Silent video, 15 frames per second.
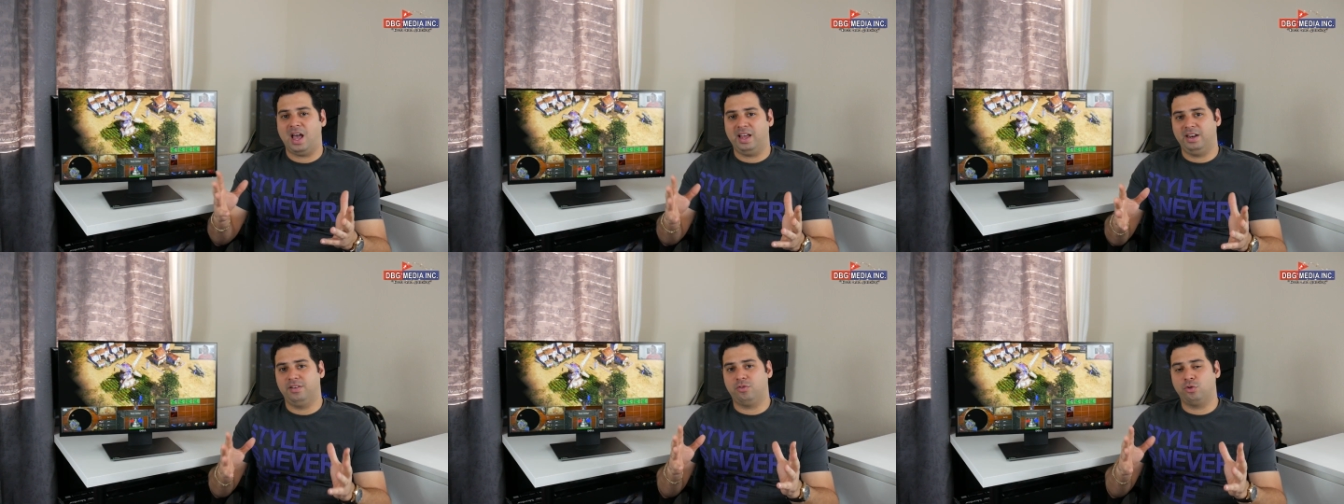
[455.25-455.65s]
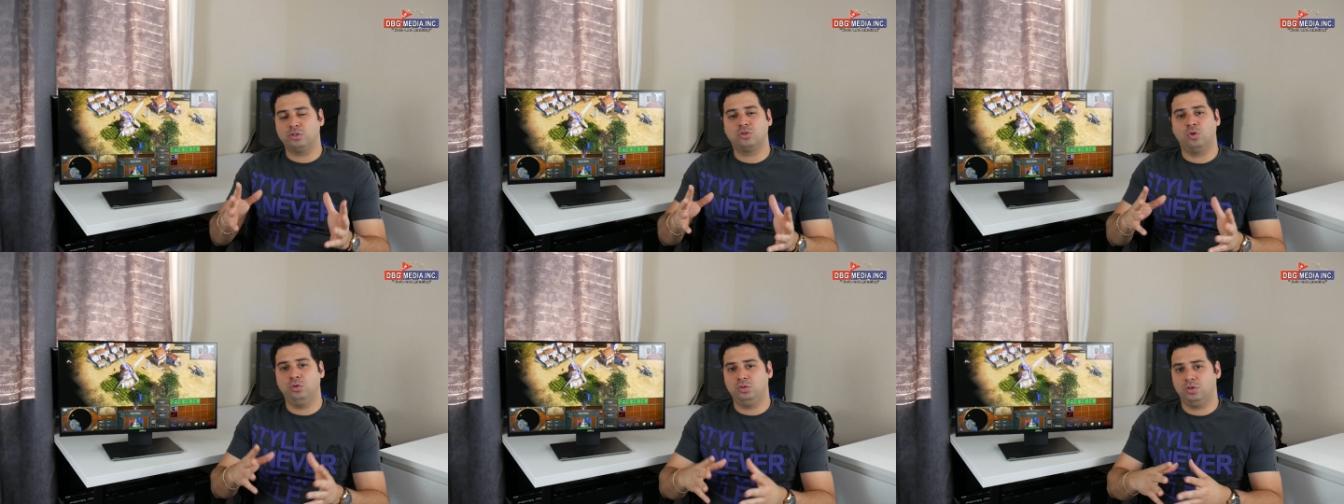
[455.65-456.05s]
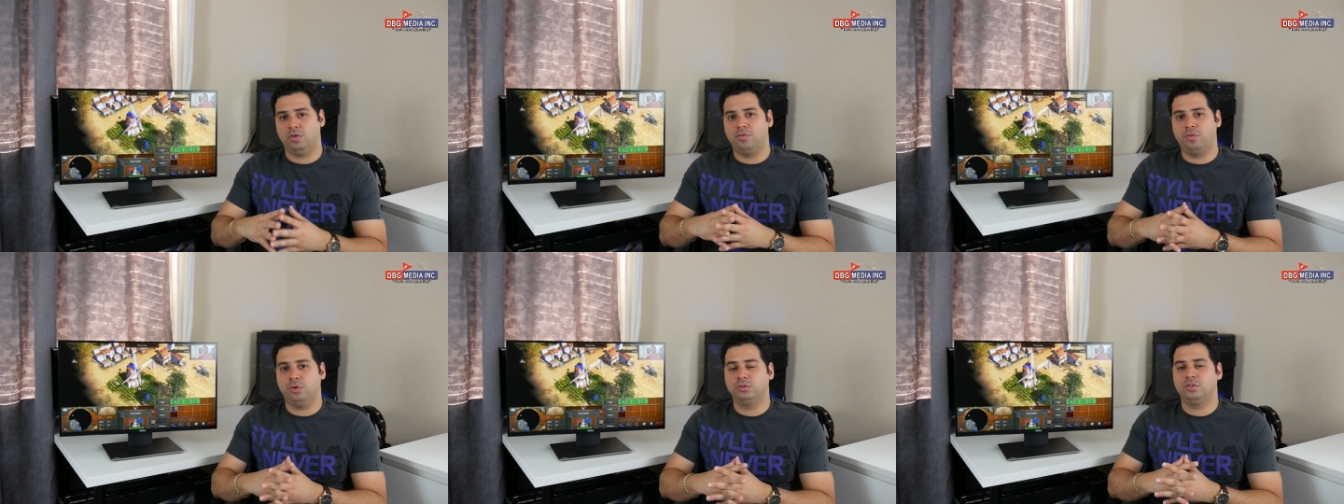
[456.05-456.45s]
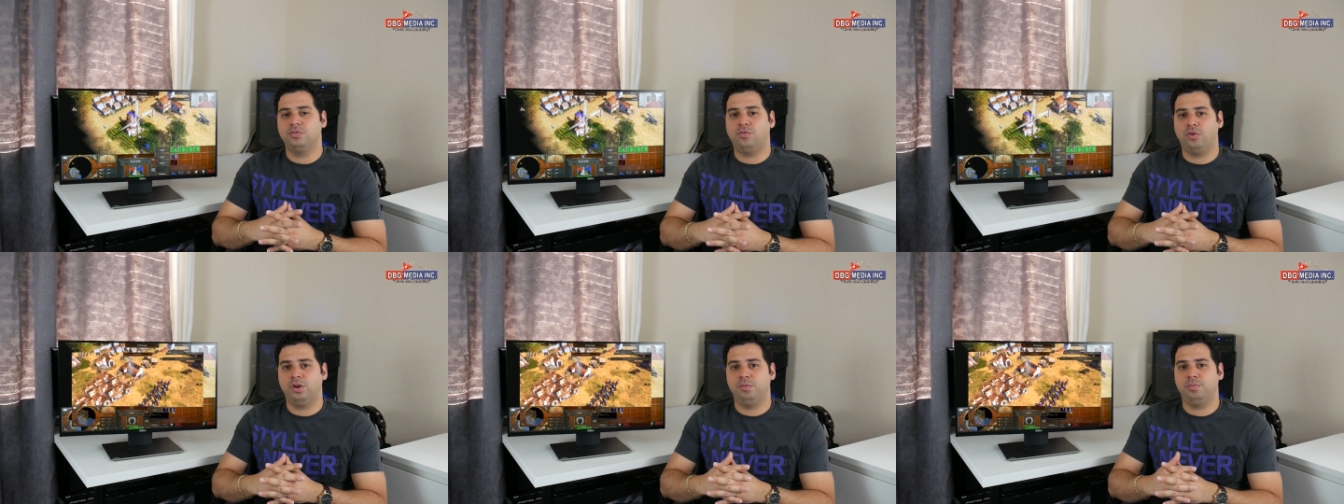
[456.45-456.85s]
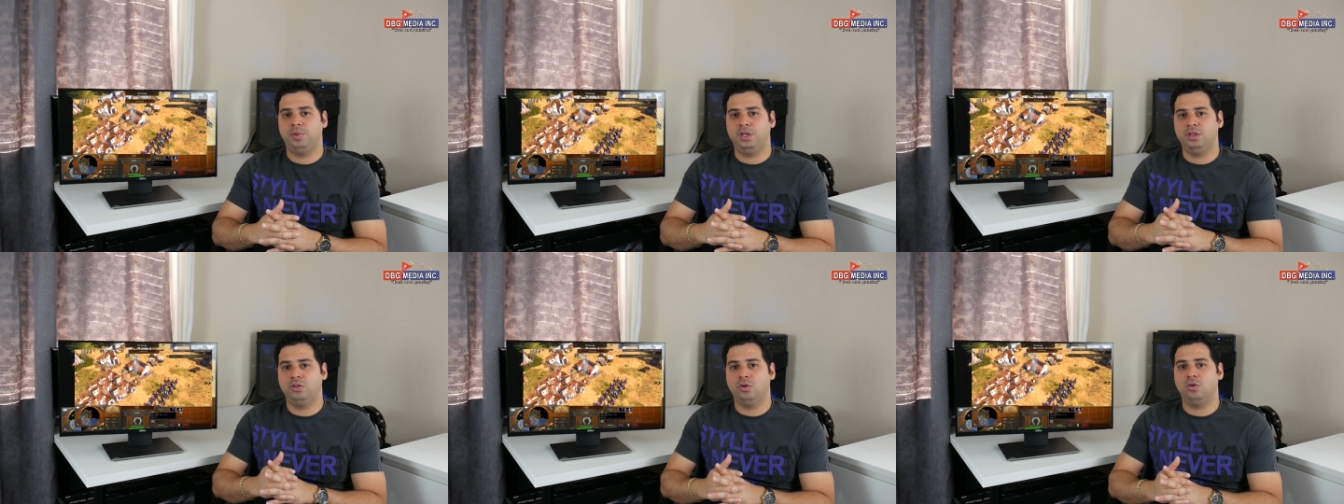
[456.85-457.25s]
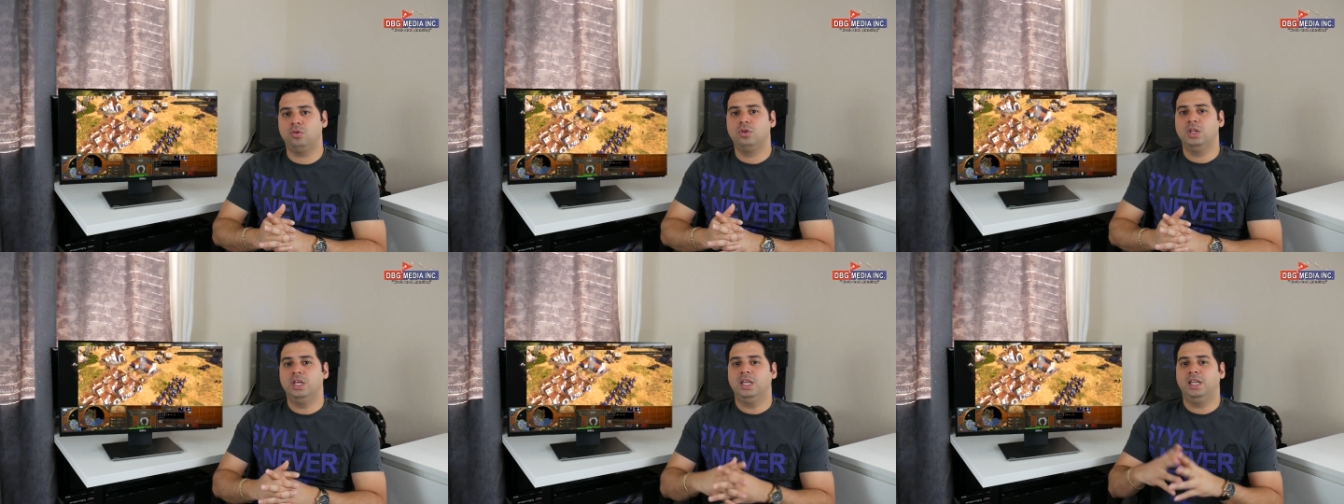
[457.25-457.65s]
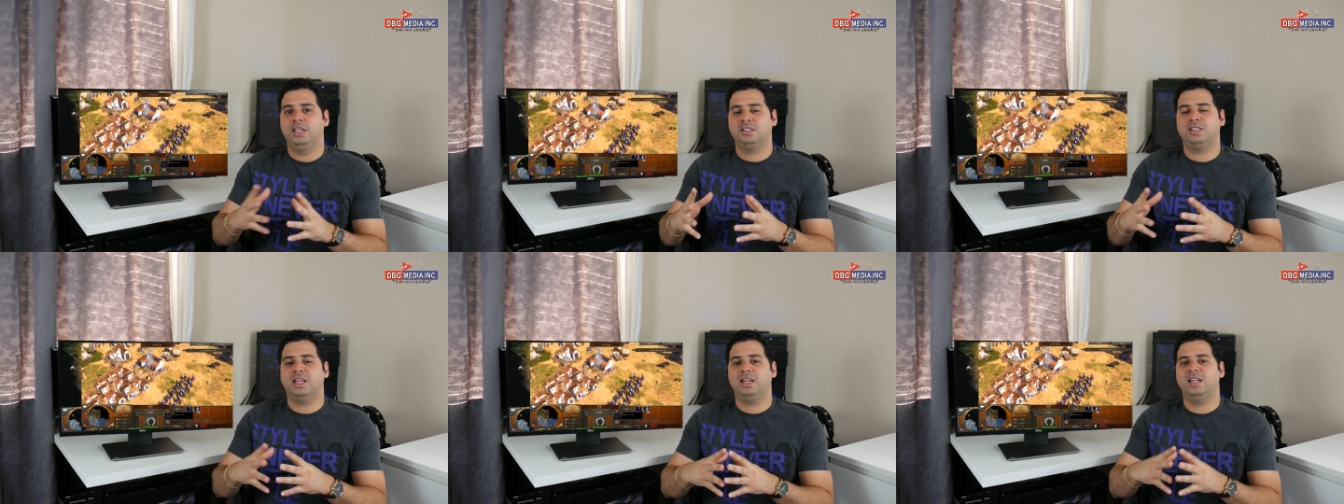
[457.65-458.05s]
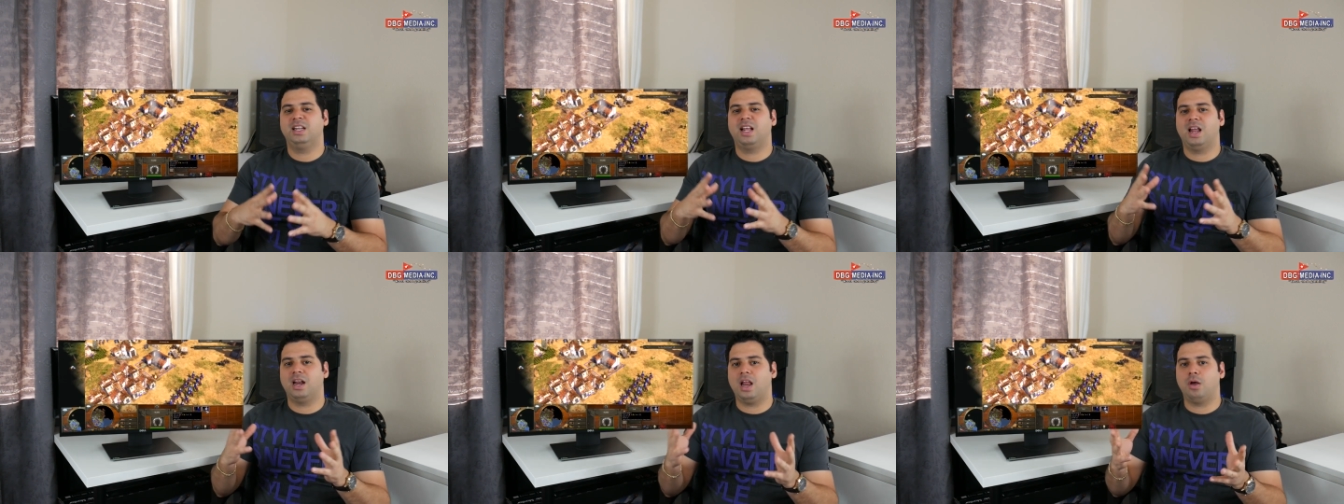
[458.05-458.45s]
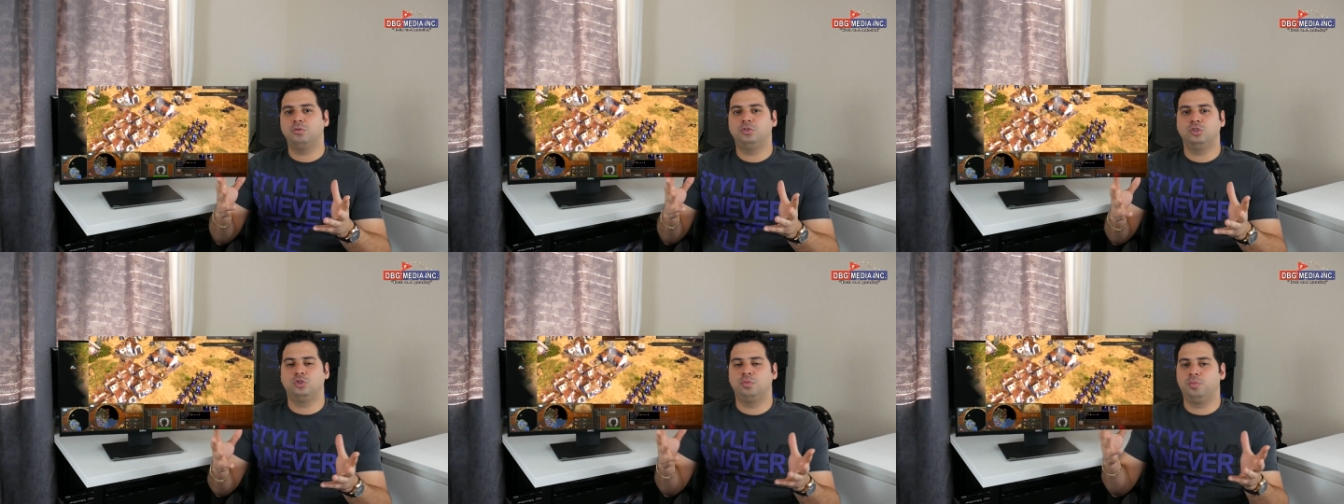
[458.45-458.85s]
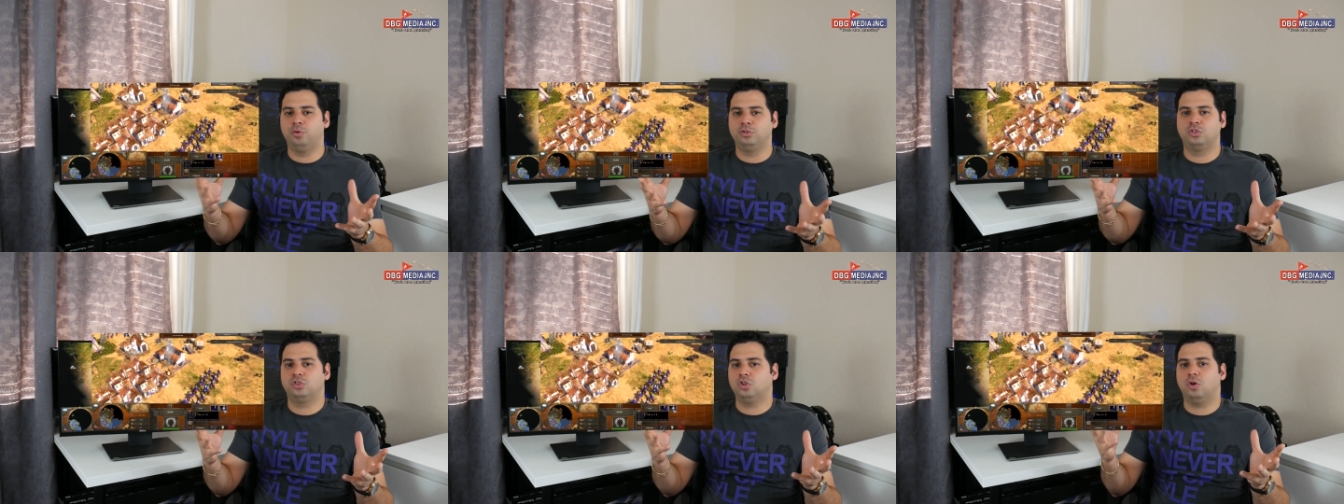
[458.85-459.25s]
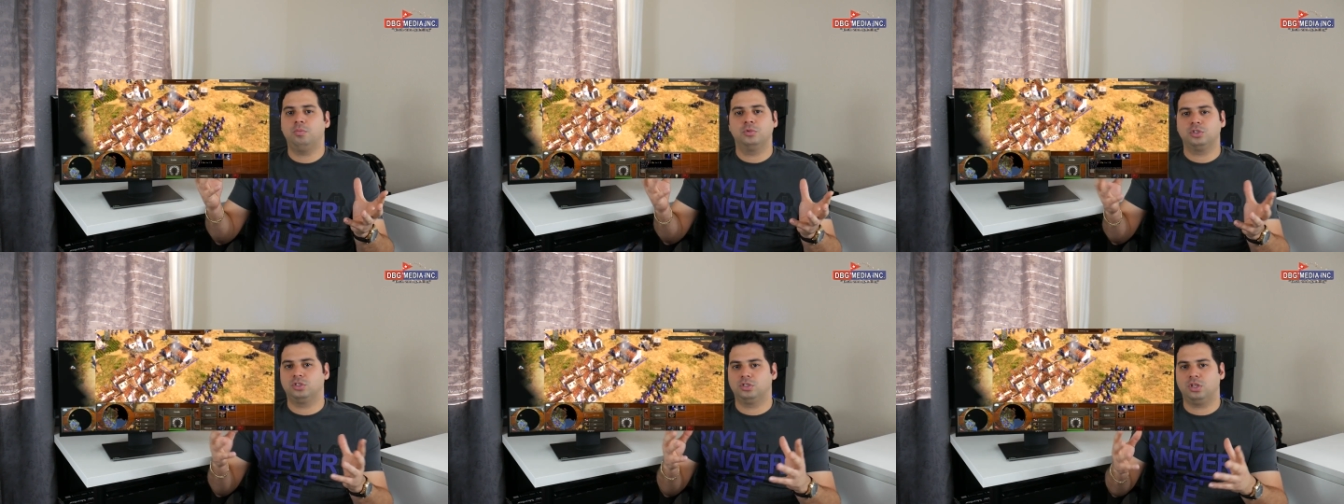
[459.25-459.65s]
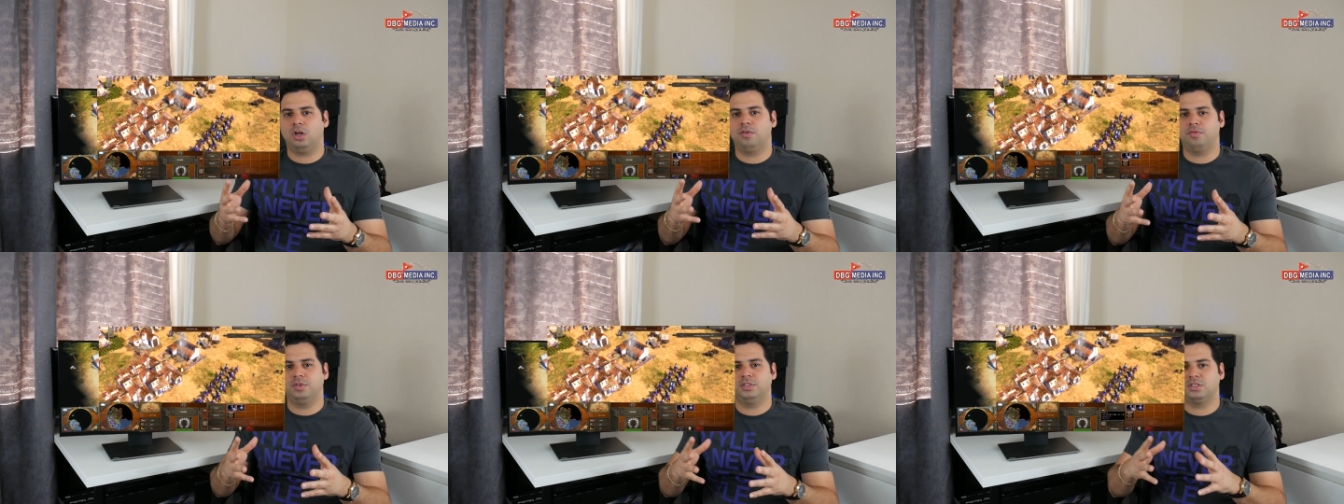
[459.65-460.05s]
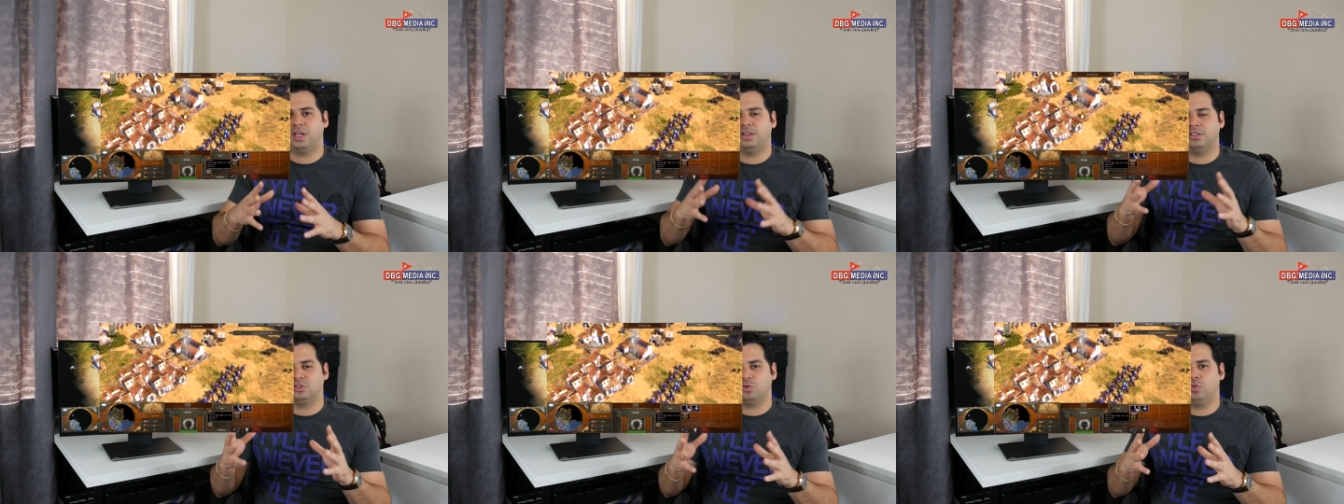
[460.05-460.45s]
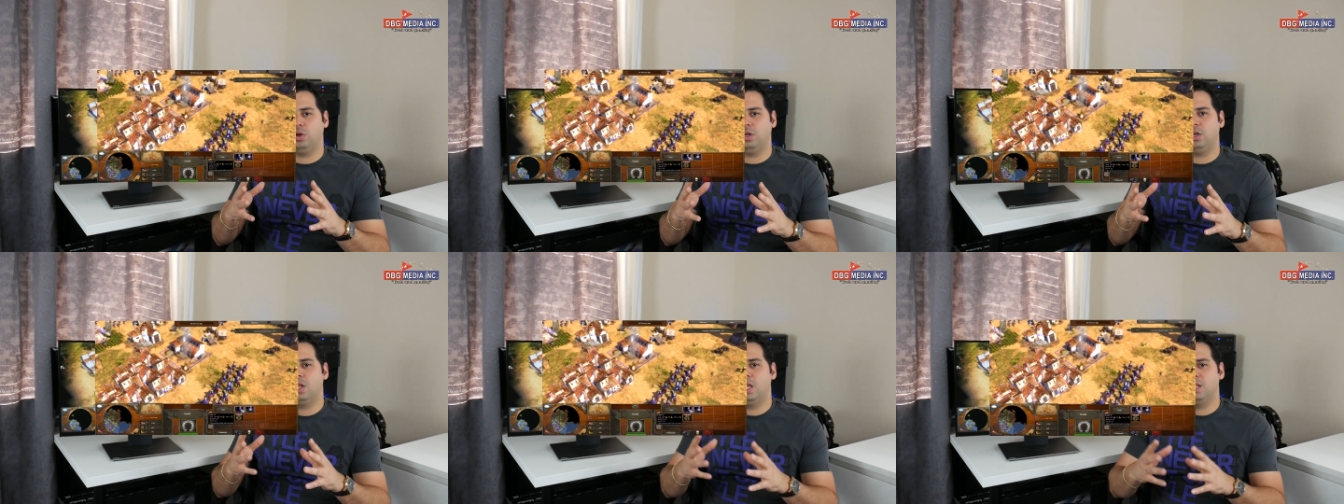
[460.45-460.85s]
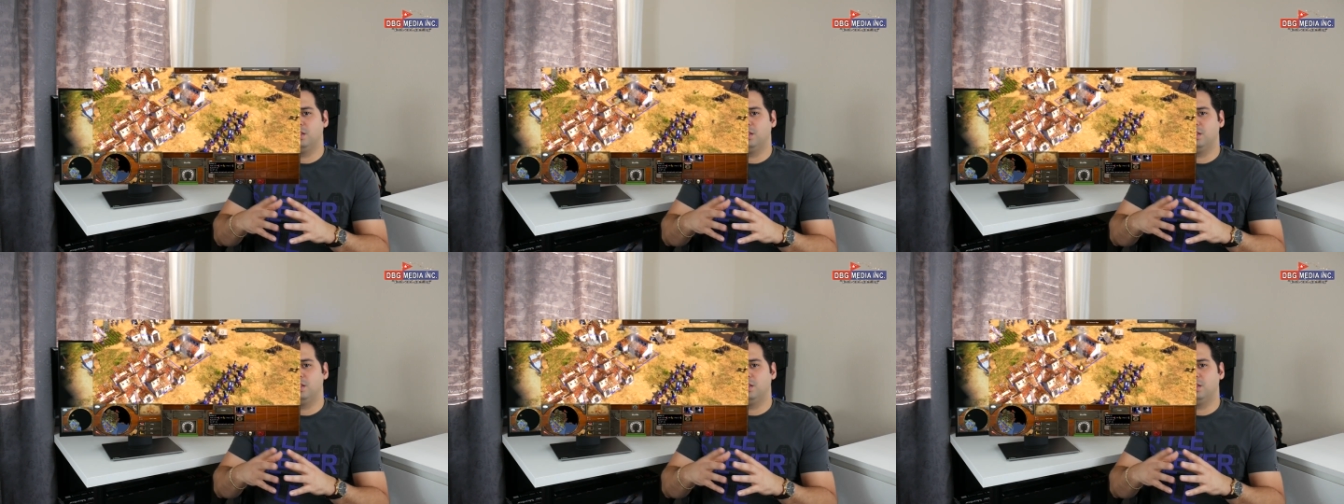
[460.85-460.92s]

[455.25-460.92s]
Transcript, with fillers: at a resolution of 1440p though is that it allows you to put so much stuff inside the screen.